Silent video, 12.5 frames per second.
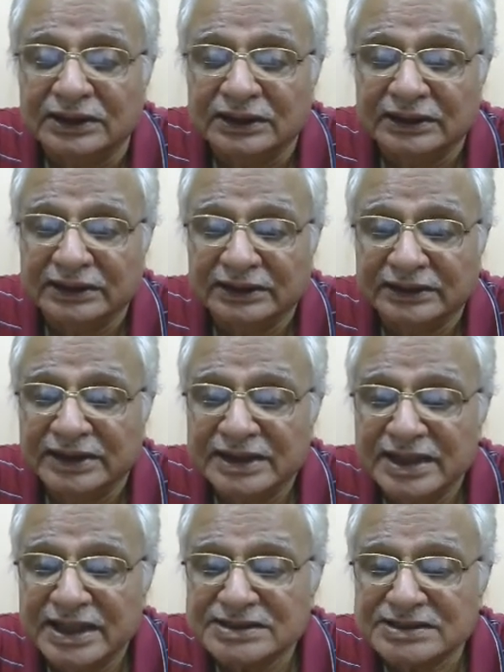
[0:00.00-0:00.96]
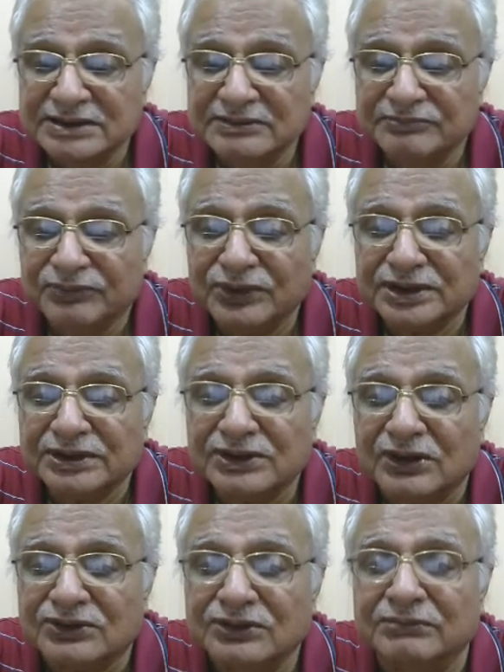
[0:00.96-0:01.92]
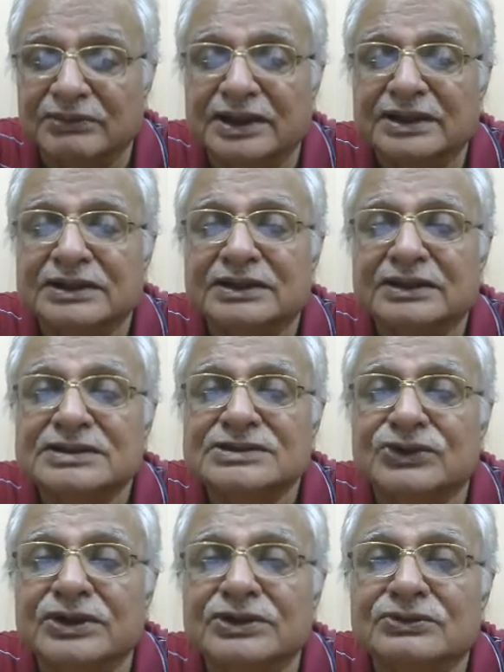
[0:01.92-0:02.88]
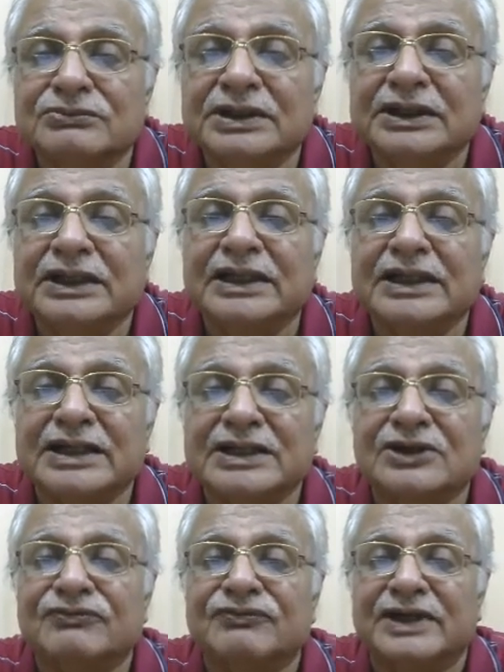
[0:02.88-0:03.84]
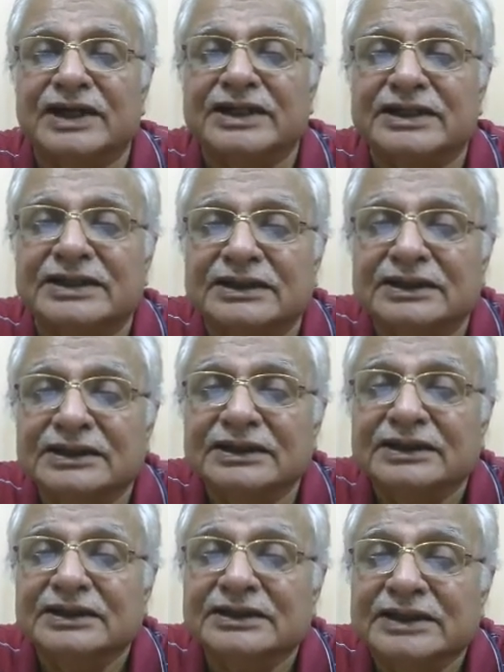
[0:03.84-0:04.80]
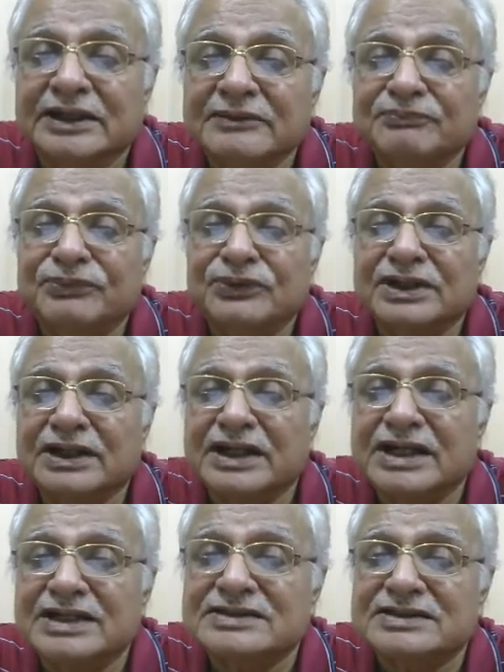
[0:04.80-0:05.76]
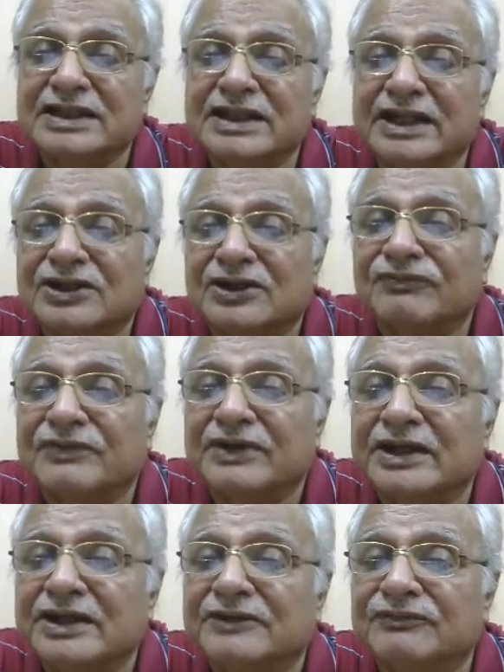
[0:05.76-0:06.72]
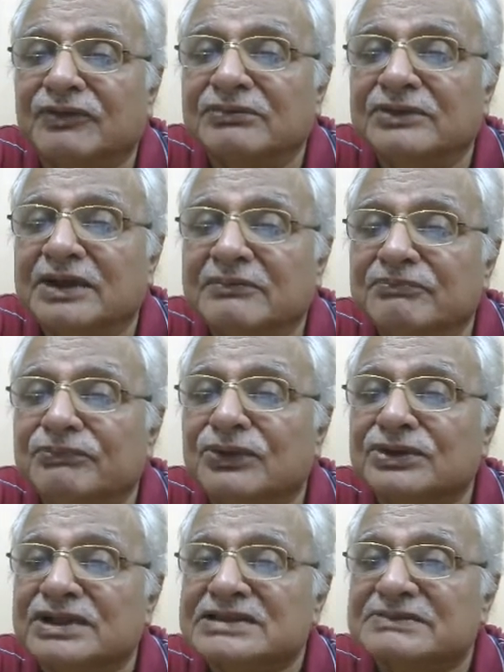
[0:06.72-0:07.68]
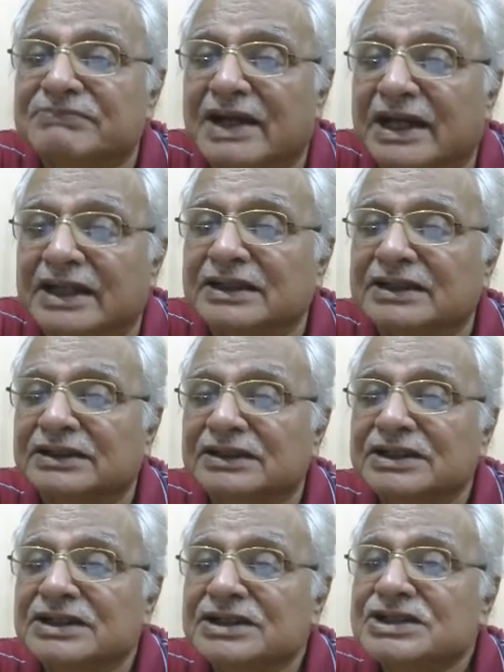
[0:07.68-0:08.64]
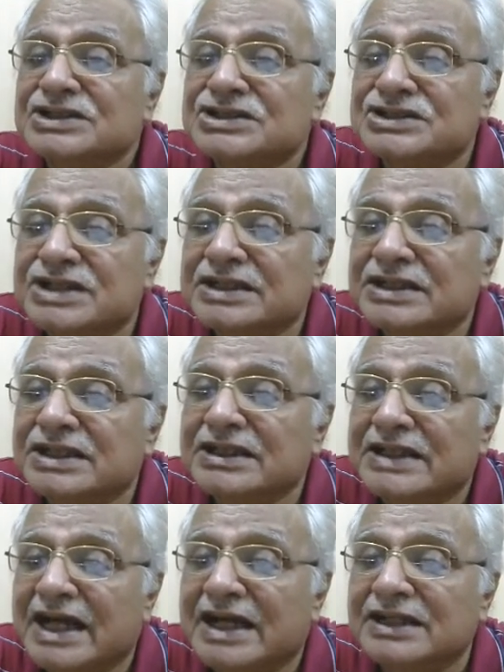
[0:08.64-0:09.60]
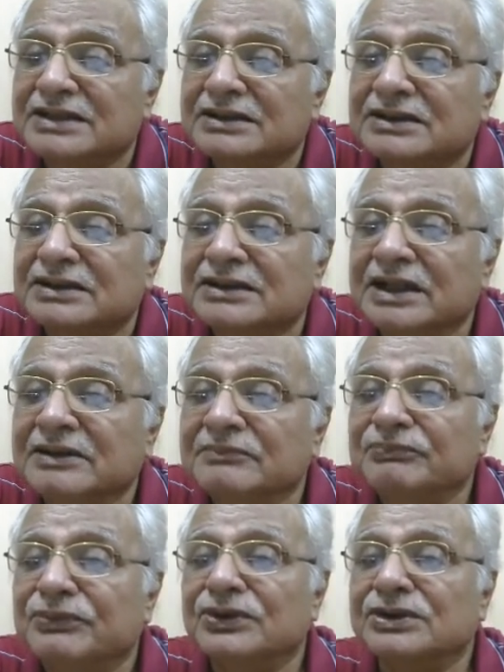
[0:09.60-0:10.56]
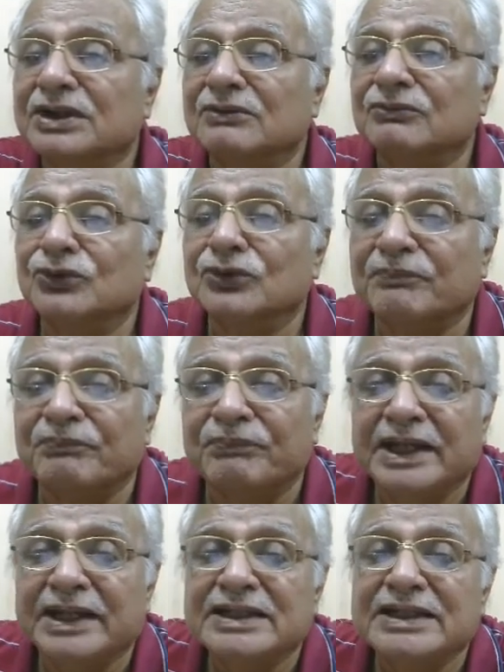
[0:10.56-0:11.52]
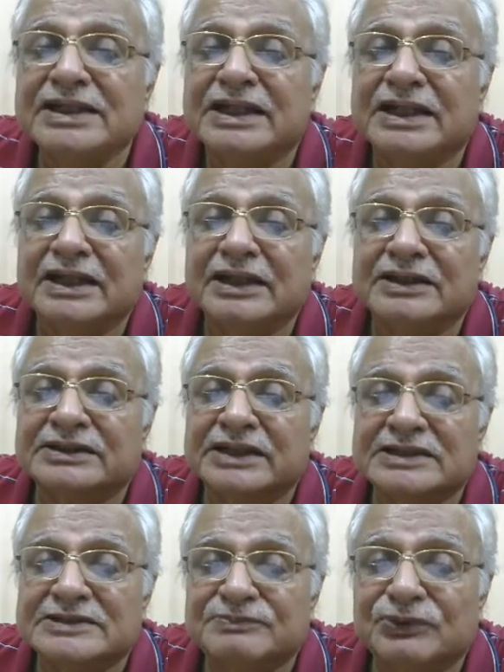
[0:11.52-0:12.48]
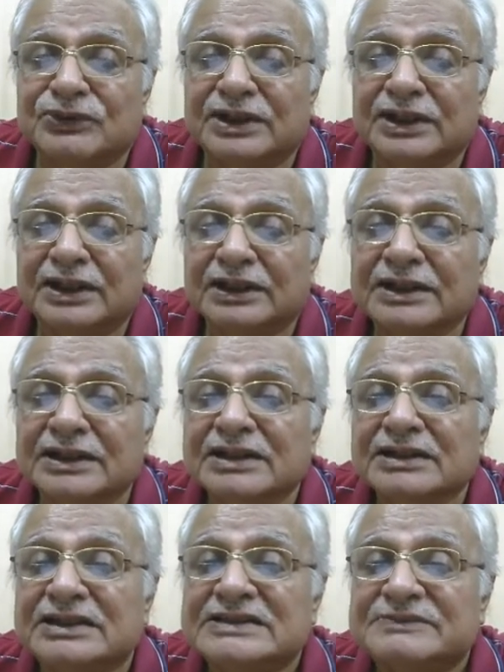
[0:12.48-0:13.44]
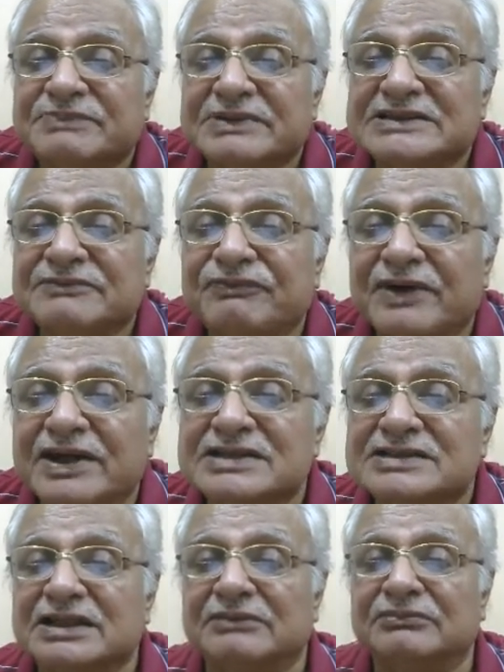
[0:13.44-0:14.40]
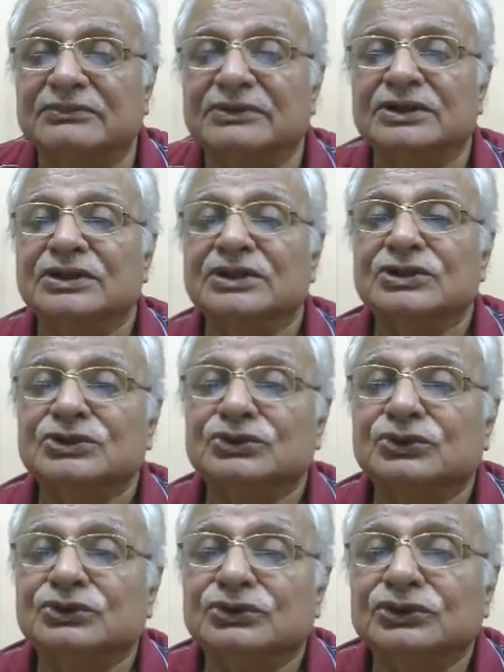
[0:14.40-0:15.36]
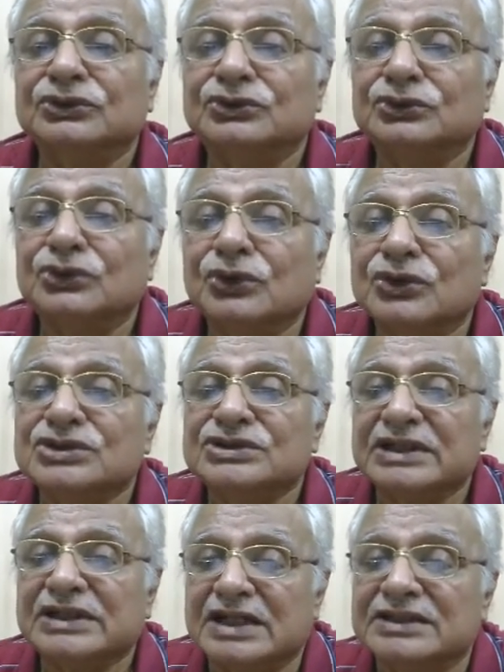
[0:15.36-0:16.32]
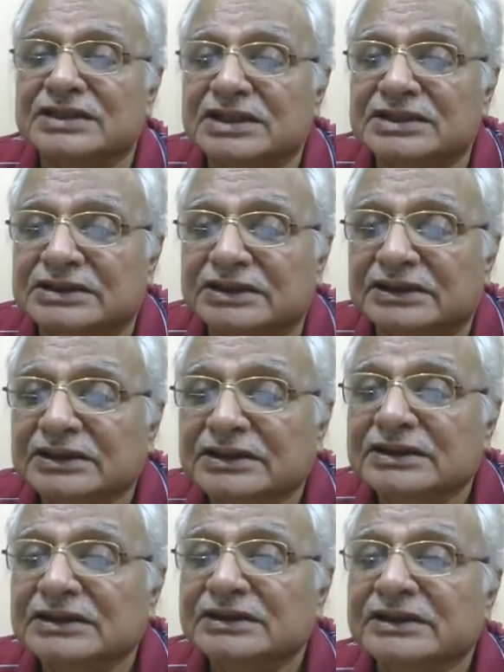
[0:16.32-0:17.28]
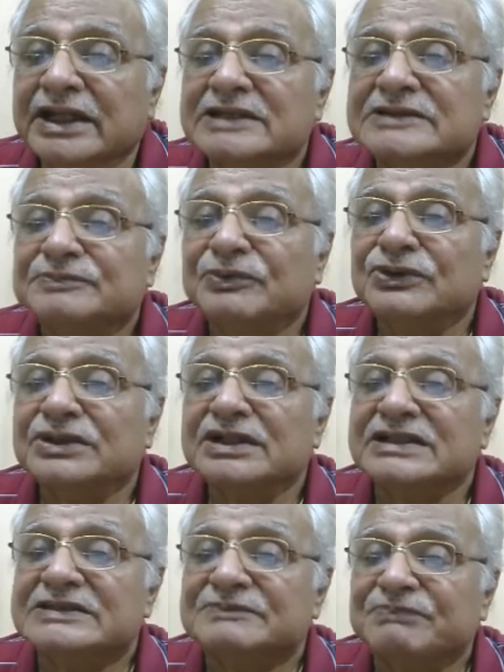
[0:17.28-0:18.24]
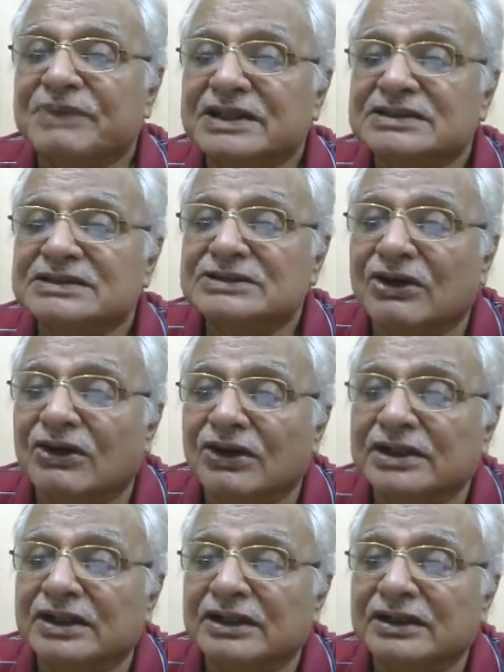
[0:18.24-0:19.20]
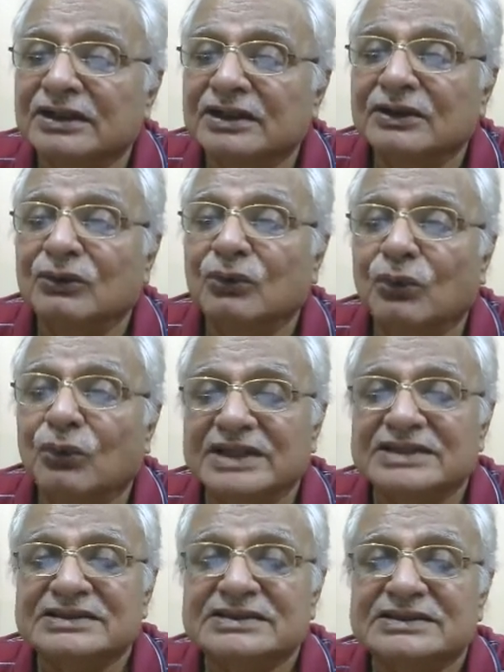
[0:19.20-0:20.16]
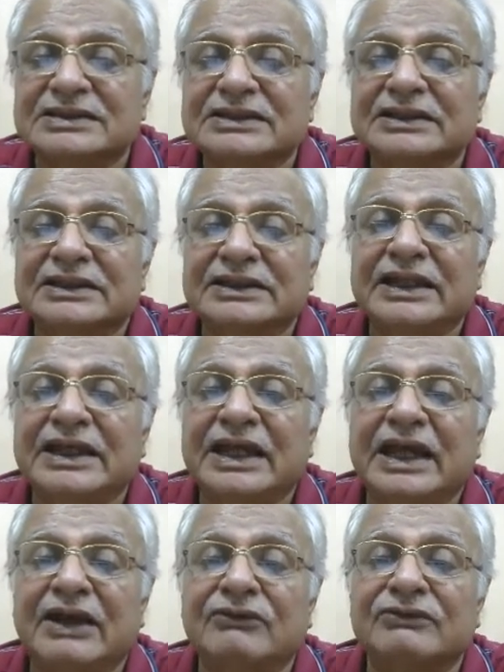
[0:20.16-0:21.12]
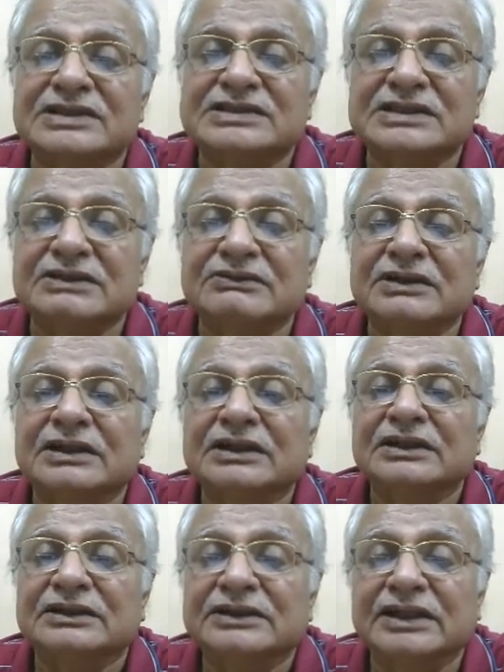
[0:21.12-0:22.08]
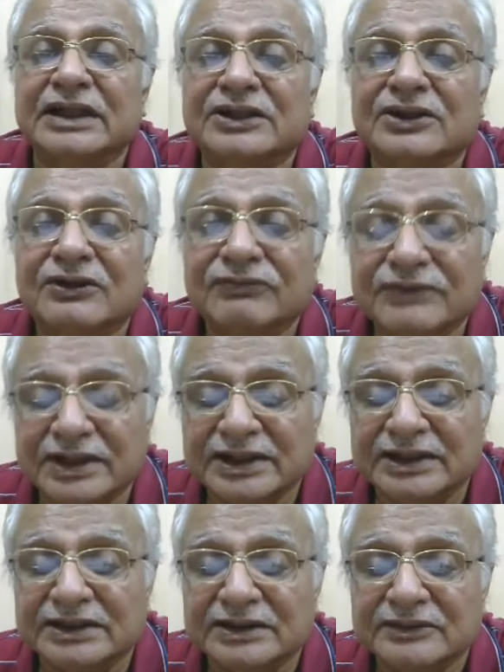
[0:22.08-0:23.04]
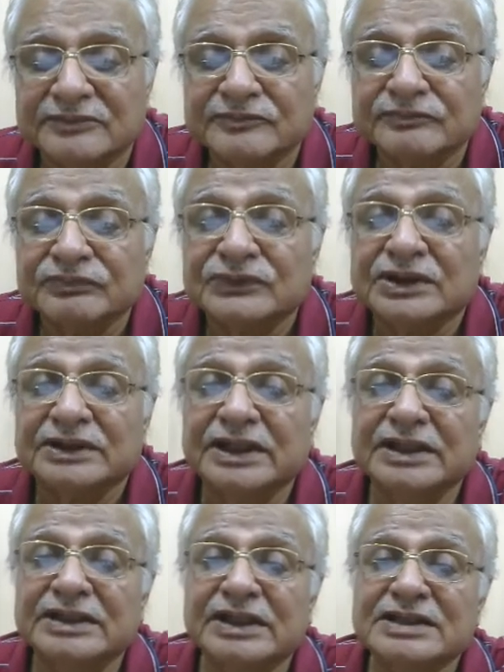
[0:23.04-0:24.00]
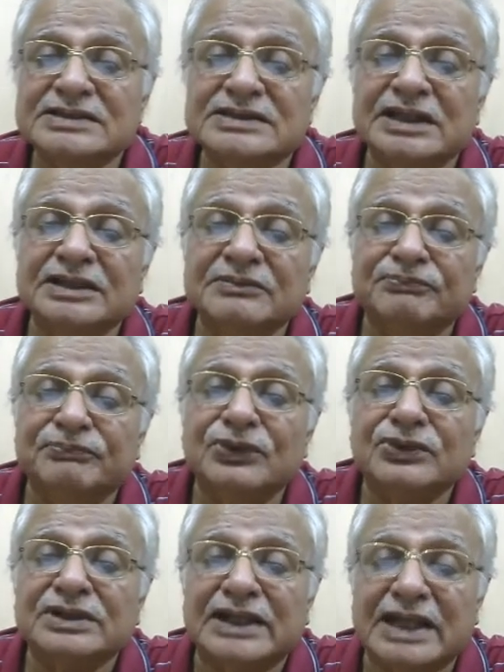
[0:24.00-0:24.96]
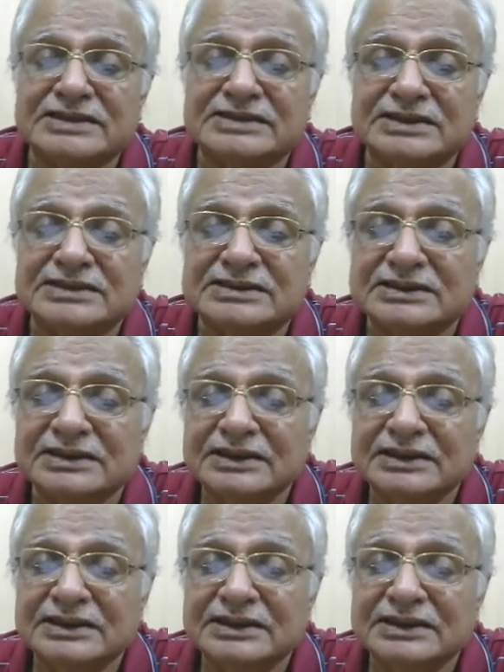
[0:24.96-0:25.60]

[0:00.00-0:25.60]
The next important document is going to be a letter of credit. The importer gets a letter of credit from the importer's bank stating that the importer would pay the exporter the specified sum to close the transaction. The exporter dispatches the order once they have received the letter of credit. Then there is a import license.